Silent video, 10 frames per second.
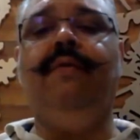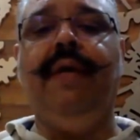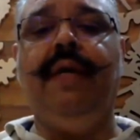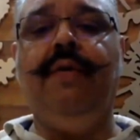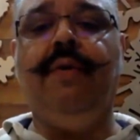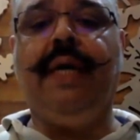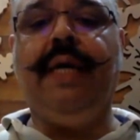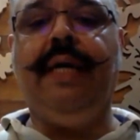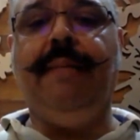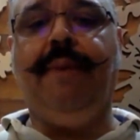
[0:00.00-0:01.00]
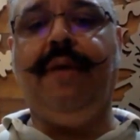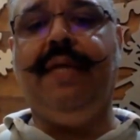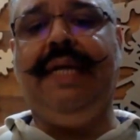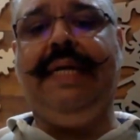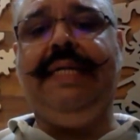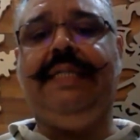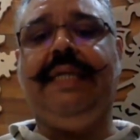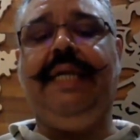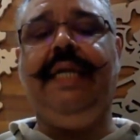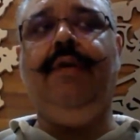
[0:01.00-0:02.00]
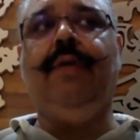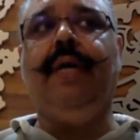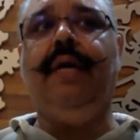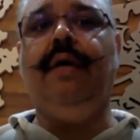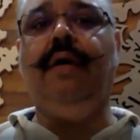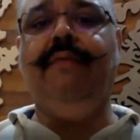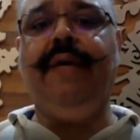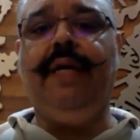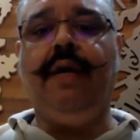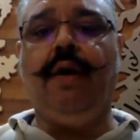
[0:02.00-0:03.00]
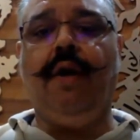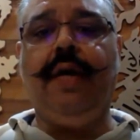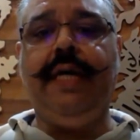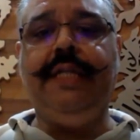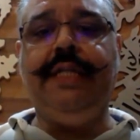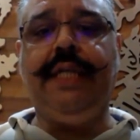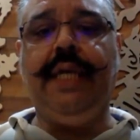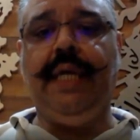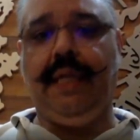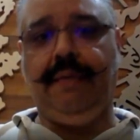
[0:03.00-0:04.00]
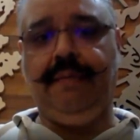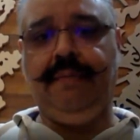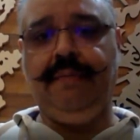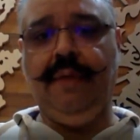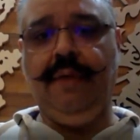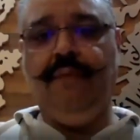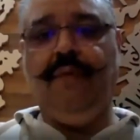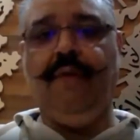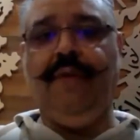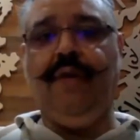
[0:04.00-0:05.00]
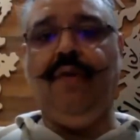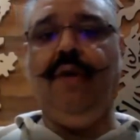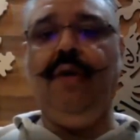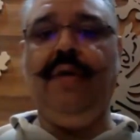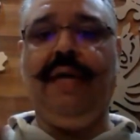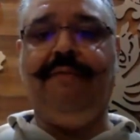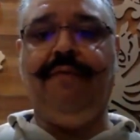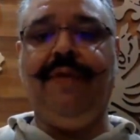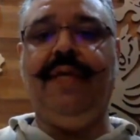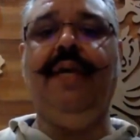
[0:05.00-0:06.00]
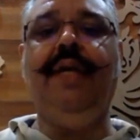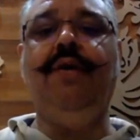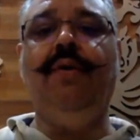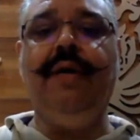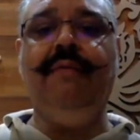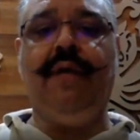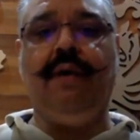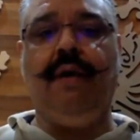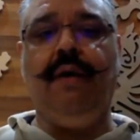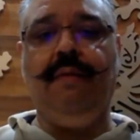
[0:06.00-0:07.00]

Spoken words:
where you can deposit digitally, you cannot withdraw digitally. For withdrawal, you will have to physically go and withdraw.